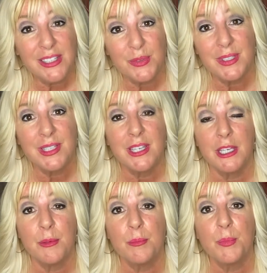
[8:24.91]
really
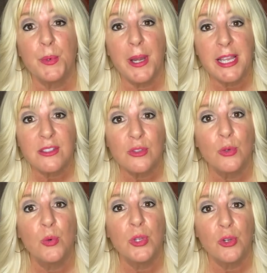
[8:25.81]
embrace
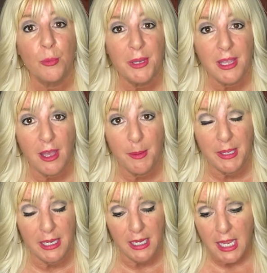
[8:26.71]
who you're
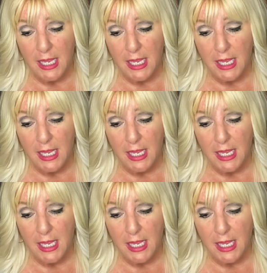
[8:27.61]
becoming